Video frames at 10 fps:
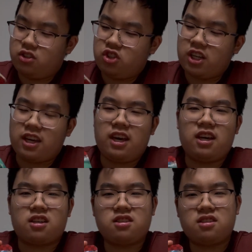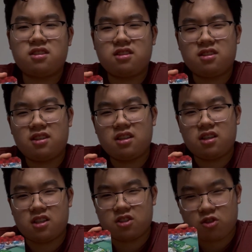Chick Hicks
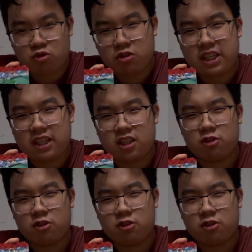is green.